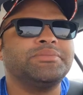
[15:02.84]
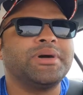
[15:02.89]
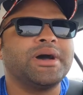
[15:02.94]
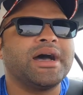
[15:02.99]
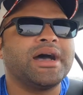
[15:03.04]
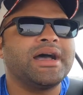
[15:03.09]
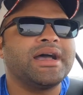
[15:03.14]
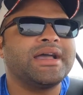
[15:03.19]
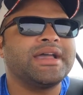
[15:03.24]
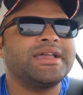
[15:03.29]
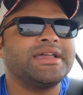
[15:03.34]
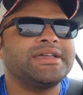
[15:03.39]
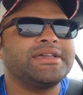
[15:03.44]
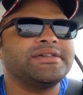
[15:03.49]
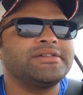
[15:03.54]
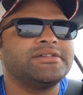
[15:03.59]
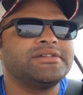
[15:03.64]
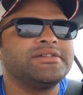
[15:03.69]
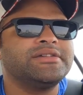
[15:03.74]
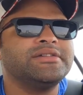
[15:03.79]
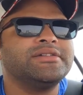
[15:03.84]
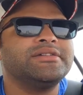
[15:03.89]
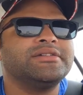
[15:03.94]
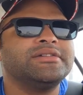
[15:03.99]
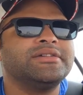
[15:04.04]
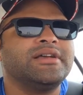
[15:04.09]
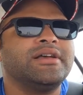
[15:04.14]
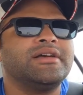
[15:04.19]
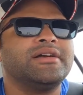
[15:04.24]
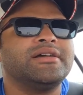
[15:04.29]
buy
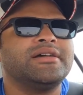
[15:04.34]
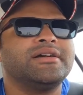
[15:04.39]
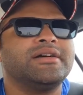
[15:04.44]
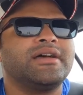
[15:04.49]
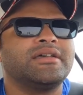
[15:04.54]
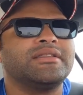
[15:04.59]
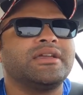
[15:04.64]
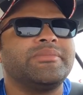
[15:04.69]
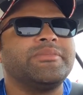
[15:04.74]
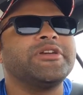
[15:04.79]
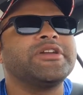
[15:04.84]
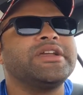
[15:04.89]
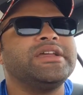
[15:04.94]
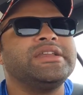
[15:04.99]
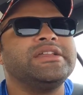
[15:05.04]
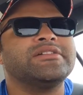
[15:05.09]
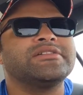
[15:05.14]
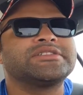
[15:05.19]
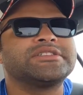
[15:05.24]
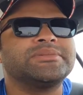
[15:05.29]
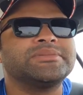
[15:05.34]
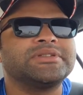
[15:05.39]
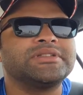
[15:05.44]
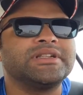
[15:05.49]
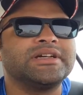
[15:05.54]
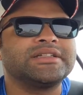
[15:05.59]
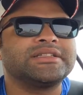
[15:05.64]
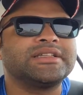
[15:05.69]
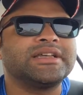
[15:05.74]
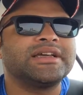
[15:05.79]
a Lamborghini or something
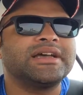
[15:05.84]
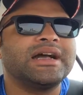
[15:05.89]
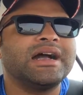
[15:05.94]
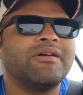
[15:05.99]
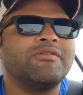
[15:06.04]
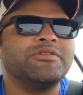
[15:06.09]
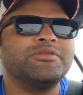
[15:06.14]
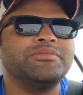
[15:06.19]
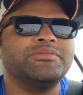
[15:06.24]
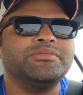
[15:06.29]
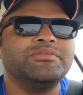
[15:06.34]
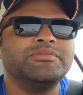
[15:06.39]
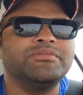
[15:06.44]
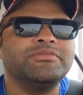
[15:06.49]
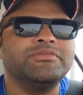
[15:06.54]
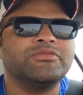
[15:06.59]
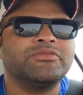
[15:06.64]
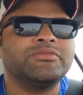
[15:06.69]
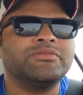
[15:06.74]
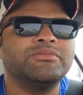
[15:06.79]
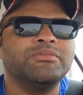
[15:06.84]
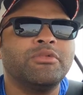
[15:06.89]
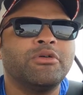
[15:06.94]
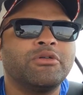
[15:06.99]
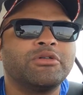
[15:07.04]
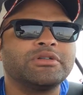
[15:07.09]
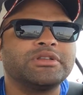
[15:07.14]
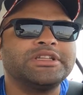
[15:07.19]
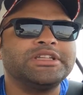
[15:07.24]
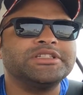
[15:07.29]
like that, I would
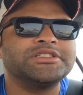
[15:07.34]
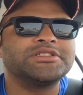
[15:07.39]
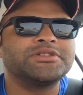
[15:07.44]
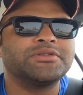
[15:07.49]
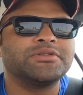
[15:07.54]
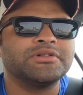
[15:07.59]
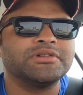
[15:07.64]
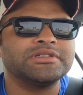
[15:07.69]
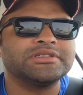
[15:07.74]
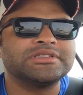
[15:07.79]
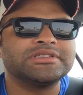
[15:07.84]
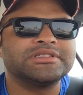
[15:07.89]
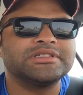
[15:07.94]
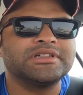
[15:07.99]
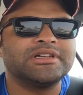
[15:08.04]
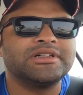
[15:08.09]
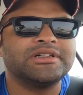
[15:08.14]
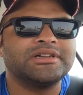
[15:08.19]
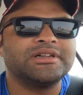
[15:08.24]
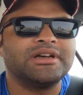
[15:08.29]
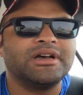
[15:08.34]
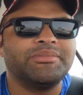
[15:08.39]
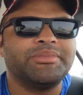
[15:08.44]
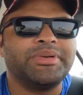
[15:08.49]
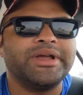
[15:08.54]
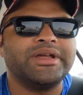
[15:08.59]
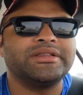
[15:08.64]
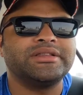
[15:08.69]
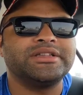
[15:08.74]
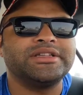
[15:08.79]
more lean towards a
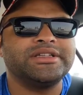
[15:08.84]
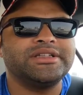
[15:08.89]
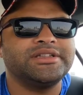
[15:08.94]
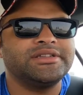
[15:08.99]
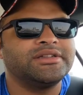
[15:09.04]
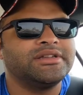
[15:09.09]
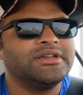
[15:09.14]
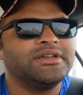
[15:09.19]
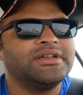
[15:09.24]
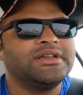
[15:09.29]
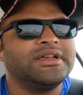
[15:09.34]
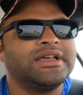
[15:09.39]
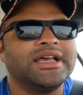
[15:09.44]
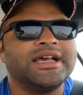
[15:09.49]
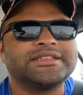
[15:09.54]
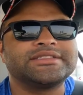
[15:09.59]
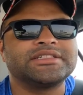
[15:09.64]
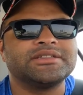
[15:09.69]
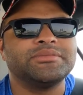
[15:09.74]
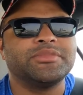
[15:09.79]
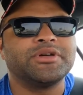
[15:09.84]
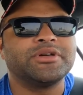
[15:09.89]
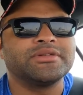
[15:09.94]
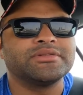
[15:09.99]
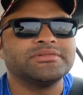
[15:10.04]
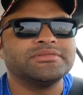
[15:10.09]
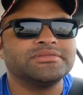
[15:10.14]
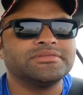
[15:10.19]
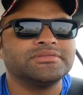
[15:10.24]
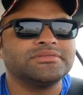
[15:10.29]
Bentley, Aston
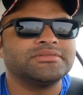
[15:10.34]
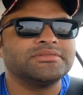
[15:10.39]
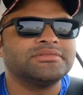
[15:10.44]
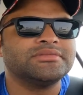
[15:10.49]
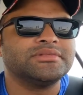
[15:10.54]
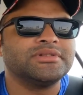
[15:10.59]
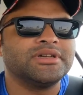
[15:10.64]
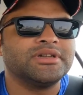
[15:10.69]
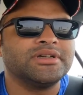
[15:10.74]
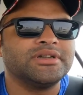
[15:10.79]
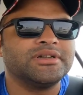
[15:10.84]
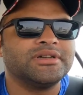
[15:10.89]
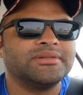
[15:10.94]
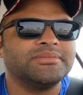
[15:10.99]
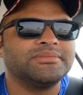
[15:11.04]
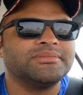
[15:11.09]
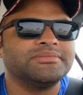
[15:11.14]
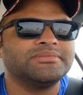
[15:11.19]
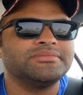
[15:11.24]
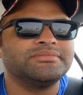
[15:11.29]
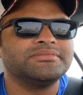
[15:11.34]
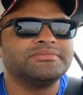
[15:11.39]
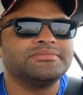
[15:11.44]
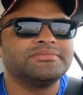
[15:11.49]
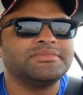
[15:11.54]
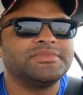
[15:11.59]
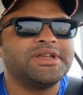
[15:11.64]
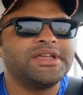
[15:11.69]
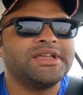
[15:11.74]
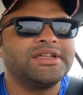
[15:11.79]
Martin,
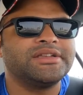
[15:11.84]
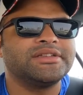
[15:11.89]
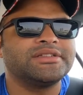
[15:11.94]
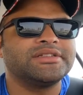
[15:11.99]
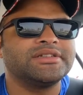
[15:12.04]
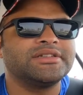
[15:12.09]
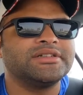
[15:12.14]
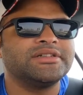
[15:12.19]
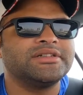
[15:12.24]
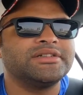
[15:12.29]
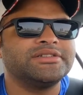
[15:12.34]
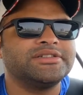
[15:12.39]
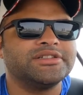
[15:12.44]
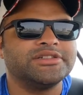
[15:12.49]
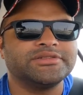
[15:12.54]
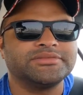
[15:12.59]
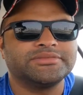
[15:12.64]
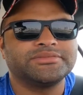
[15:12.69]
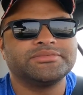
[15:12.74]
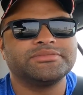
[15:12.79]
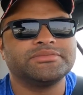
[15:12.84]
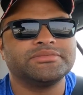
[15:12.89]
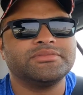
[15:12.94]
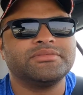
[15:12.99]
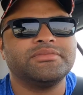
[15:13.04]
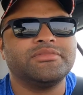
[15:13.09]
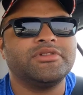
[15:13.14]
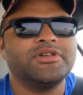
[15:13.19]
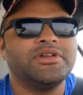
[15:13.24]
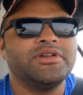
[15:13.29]
and you know,
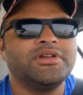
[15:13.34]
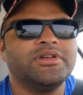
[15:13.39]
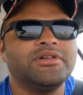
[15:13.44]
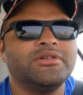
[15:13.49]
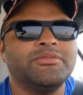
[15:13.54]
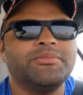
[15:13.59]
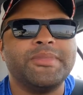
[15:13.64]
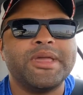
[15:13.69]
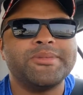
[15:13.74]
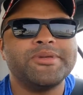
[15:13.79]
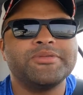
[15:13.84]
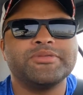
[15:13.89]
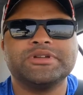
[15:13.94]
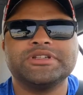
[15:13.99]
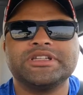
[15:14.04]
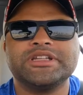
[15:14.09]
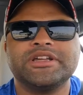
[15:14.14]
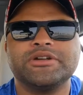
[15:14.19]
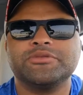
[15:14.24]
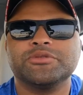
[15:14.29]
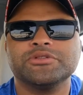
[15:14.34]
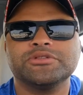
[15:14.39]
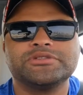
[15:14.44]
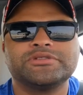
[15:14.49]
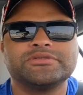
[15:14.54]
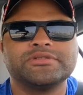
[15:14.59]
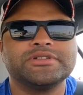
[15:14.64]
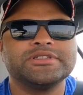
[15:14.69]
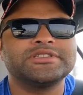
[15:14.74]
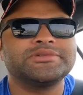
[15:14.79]
maybe one day a
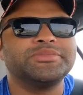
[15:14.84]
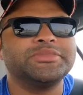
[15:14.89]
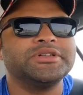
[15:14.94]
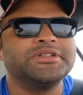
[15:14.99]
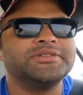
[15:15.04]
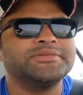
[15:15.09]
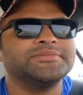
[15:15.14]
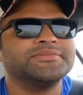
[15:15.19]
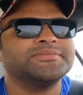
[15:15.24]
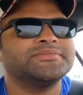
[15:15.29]
Rolls Royce. But